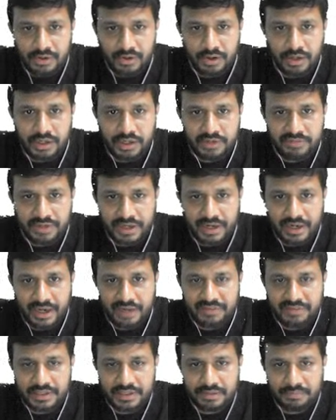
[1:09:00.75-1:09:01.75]
Already we are
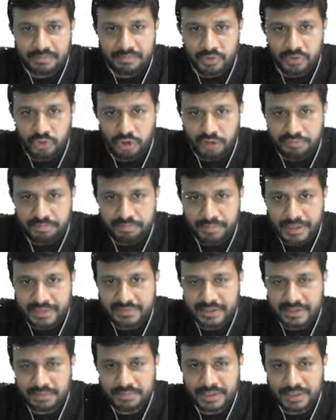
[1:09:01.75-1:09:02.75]
having u of
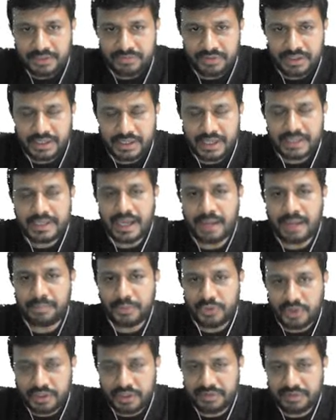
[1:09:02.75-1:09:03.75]
minus n minus 1. Take the
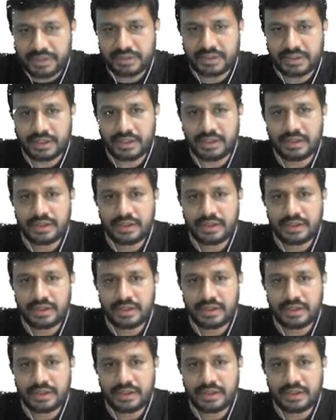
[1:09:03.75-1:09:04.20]
amplitude reversal,